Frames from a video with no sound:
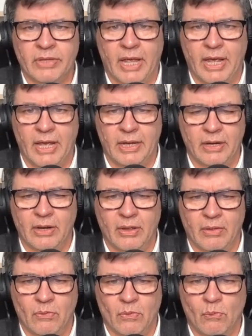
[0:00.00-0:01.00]
And
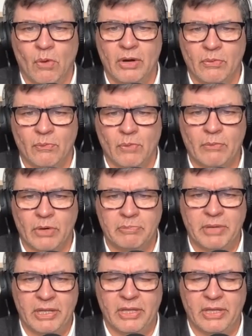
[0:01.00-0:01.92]
where where would be